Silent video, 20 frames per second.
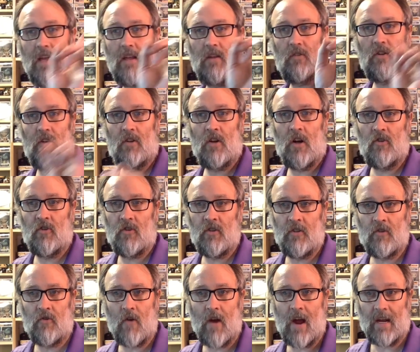the Dungeons
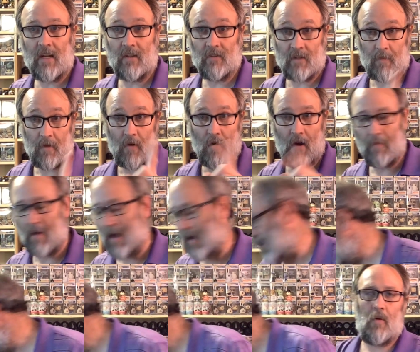and Dragons. I'll be right back.
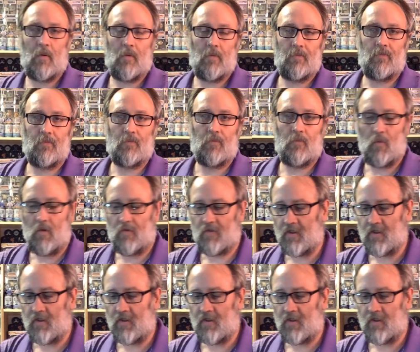With